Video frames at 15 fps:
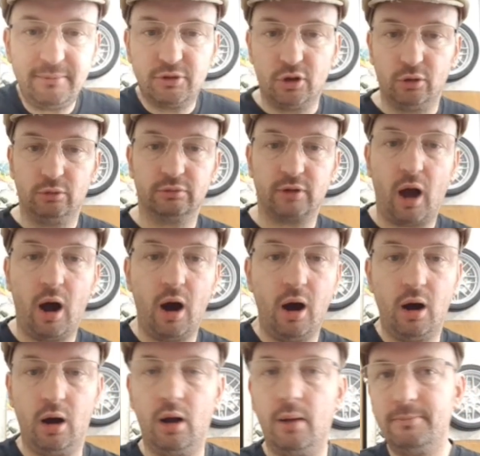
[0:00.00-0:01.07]
called
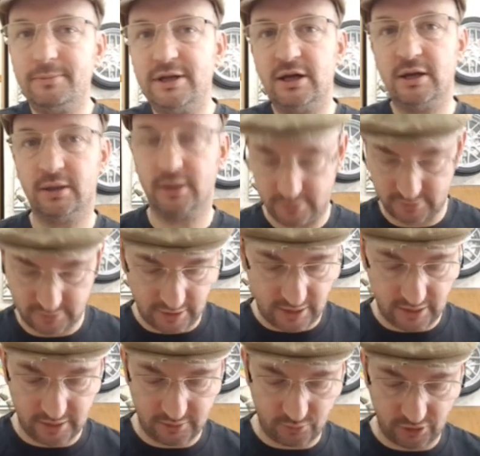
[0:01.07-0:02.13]
Armed,
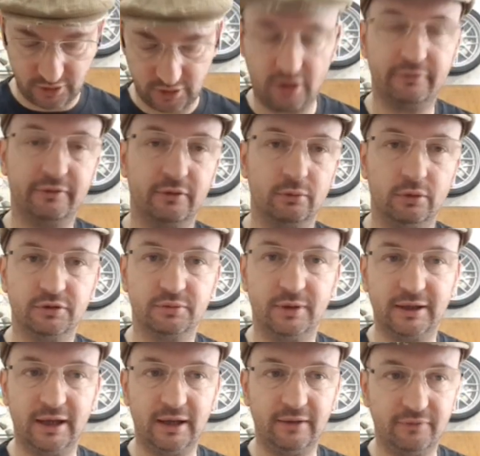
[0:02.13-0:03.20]
and we're going to go for the 1 to
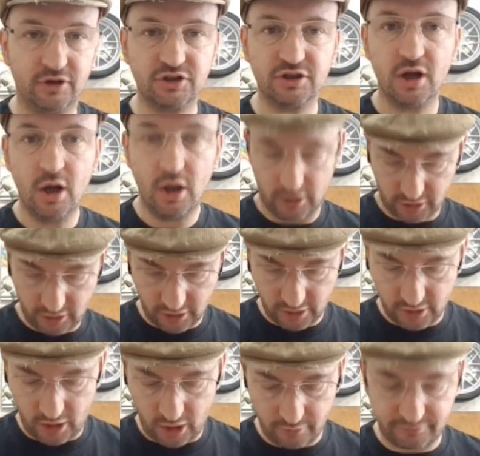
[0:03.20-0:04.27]
8K version. Going
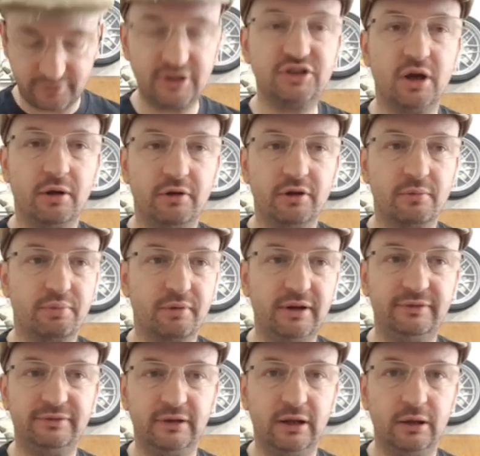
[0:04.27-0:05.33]
to hopefully show you the
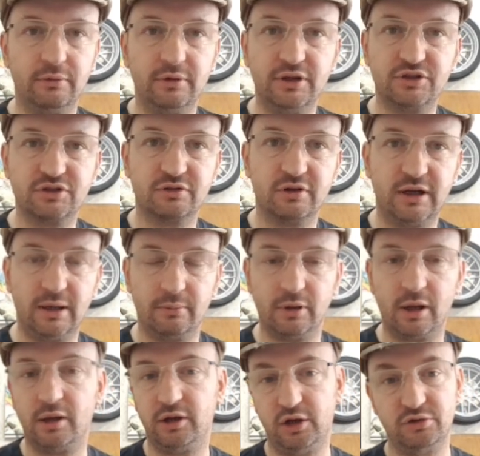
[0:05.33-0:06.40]
brief loading screen. I'm
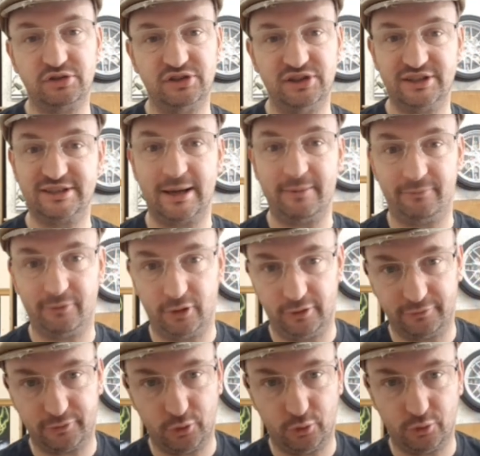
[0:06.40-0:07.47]
using the tap file,
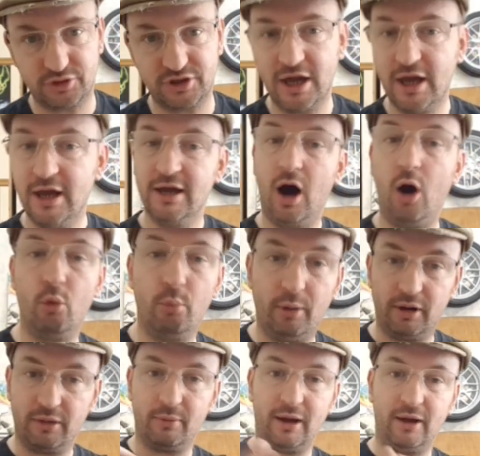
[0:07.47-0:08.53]
of course. Oh,
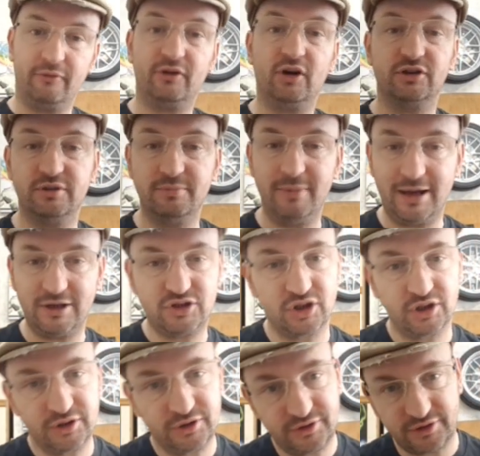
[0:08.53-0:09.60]
by the way, I forgot to
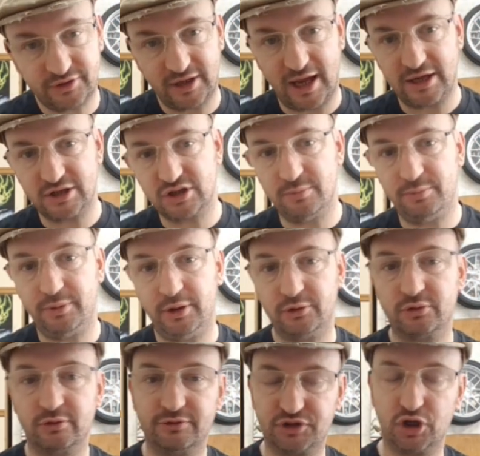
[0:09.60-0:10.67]
mention today's
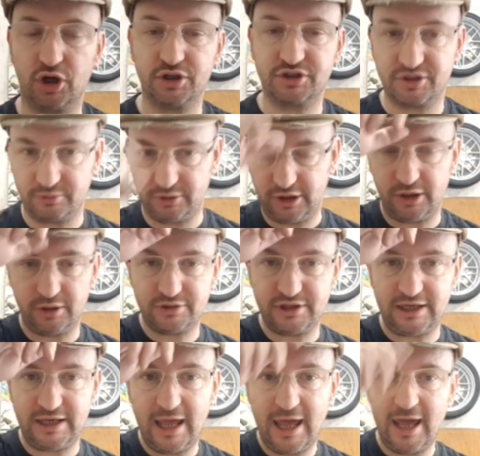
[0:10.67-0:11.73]
computer of choice that we're
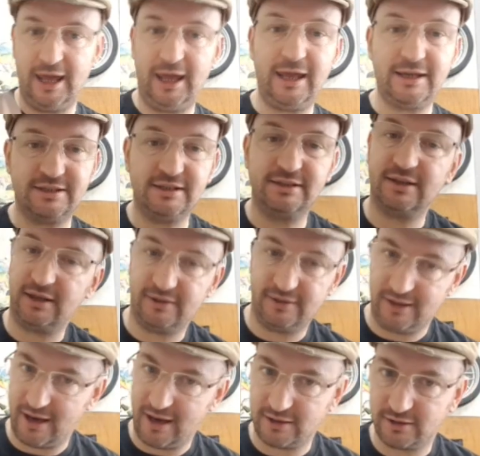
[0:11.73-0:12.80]
using is indeed
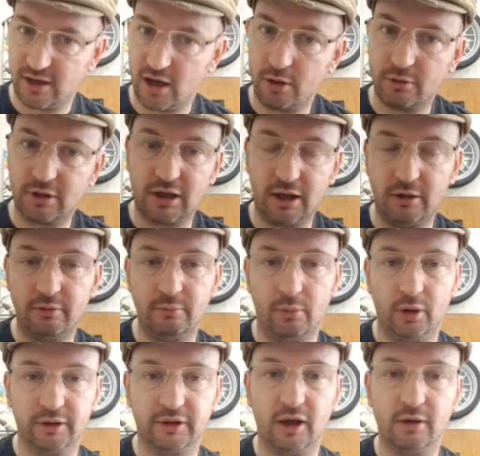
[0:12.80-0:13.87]
the Engo clone,
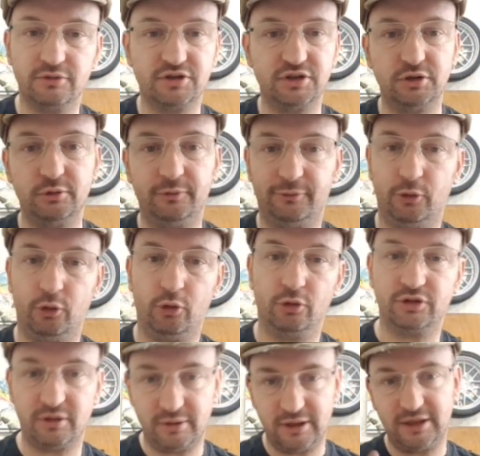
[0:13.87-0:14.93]
my go-to for
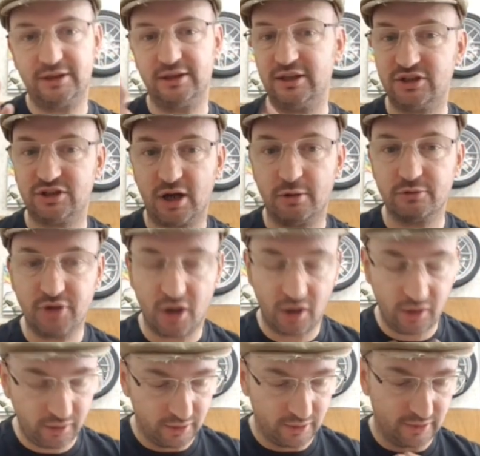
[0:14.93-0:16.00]
doing these shows
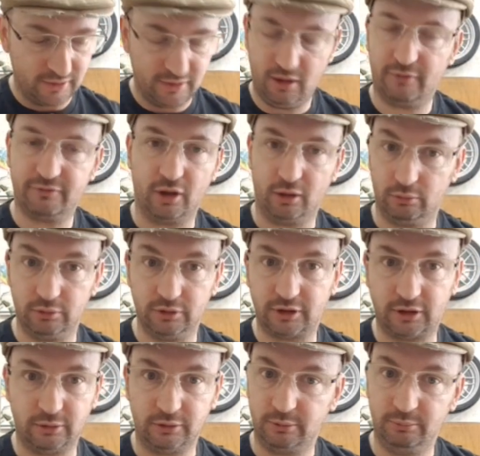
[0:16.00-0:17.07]
on. I've got all the
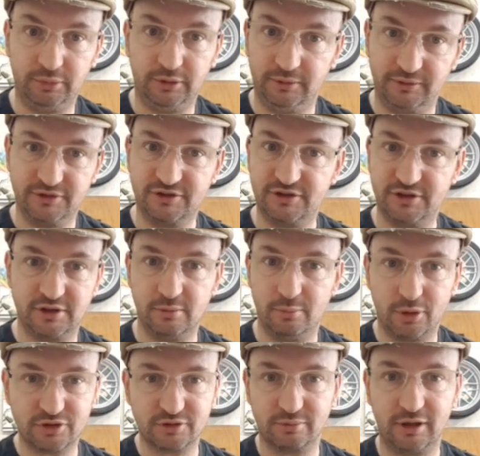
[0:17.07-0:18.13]
computers you can
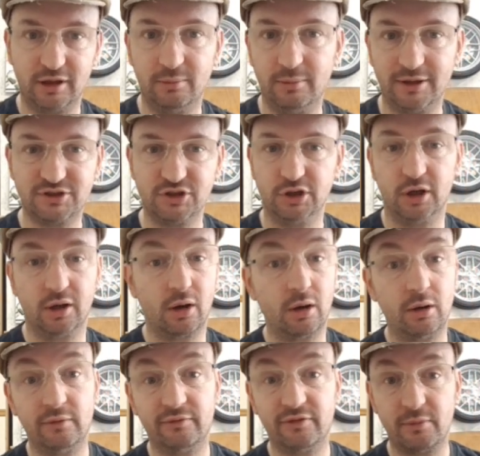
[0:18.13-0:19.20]
possibly imagine, and I
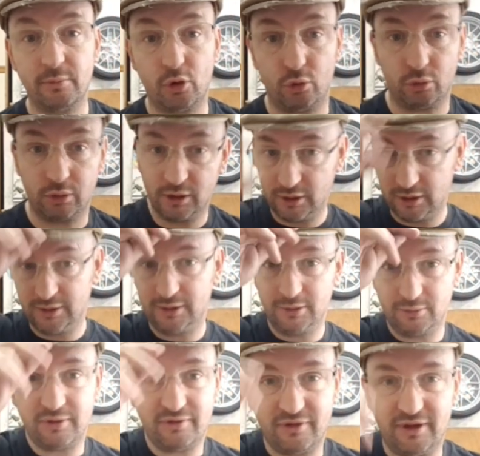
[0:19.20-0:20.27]
love them all
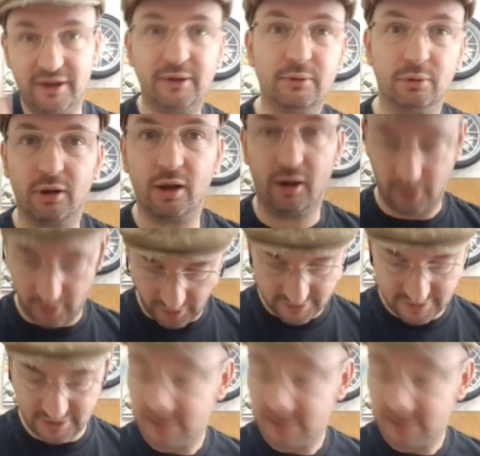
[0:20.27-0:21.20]
with equal heart.